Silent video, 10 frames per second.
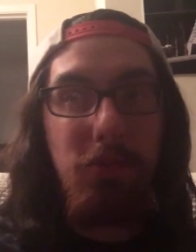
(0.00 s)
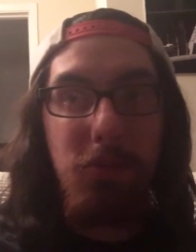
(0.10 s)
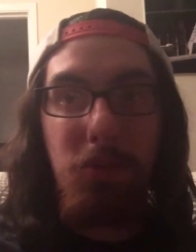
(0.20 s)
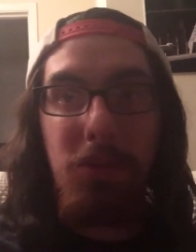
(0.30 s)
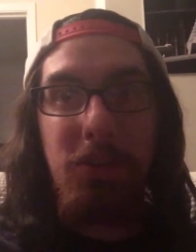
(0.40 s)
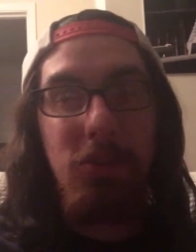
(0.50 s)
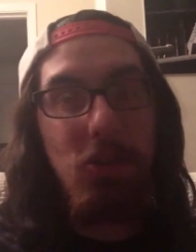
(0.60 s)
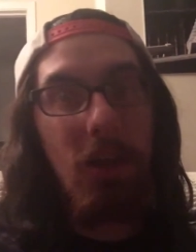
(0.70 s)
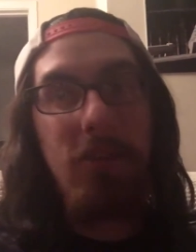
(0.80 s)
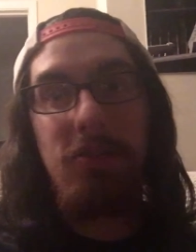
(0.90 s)
stories,
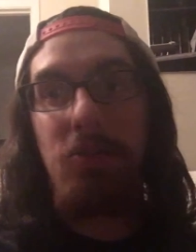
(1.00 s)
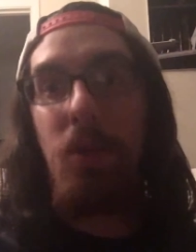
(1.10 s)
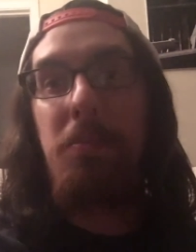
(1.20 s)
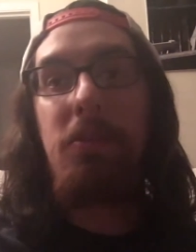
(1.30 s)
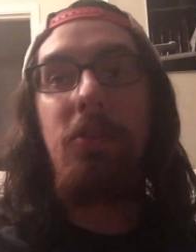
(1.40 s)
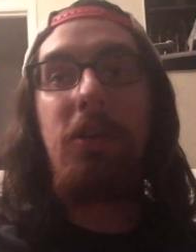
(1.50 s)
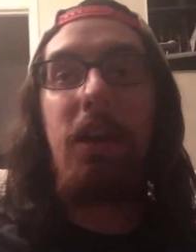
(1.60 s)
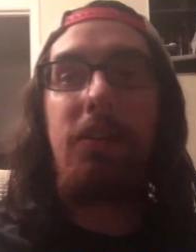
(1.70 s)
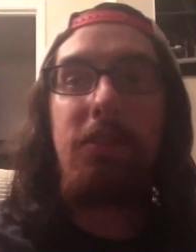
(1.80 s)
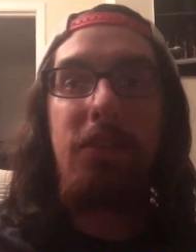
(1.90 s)
chests, weapons, all
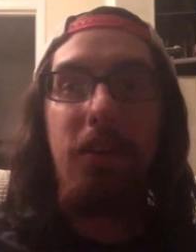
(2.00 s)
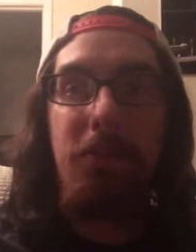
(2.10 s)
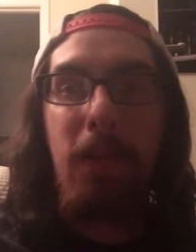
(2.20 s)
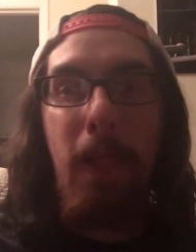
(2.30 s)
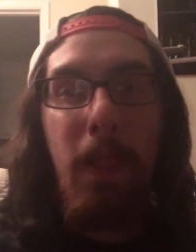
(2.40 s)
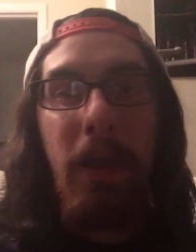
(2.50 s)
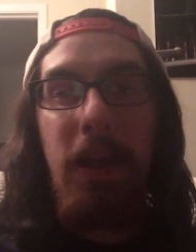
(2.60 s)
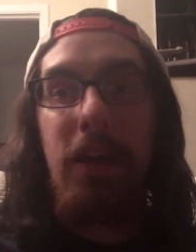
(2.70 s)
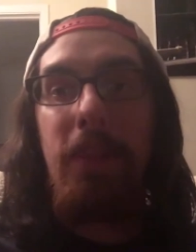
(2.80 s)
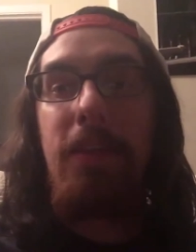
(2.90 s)
kinds of stuff.
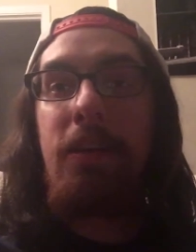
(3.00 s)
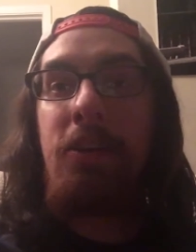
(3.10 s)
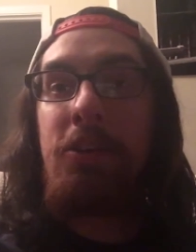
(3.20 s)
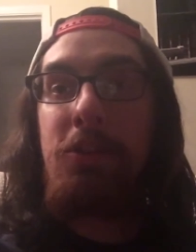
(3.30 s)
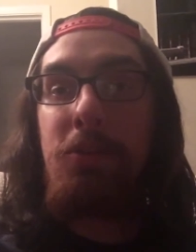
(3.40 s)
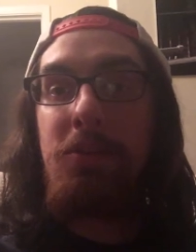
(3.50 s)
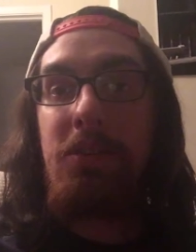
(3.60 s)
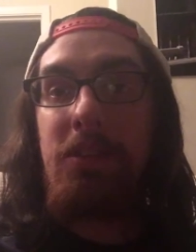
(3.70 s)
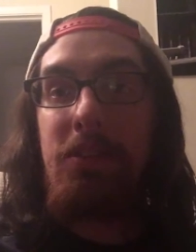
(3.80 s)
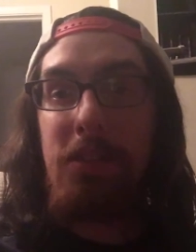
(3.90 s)
And in there, you
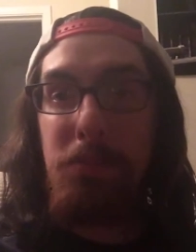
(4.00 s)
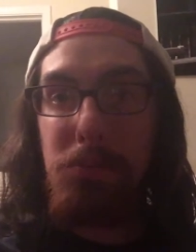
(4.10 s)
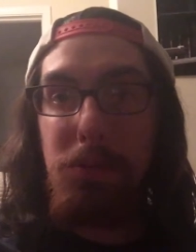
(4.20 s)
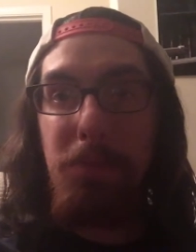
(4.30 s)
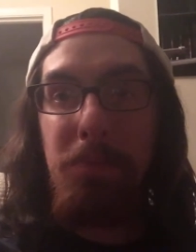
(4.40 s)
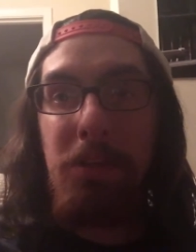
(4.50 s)
see a symbol.